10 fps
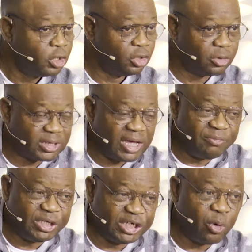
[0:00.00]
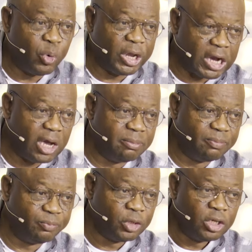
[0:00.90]
your salvation will come.
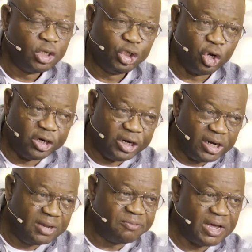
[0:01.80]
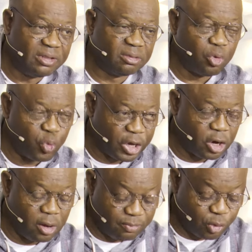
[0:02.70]
Your deliverance will
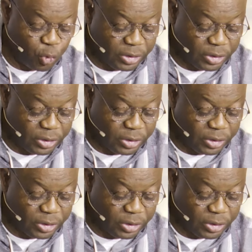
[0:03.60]
come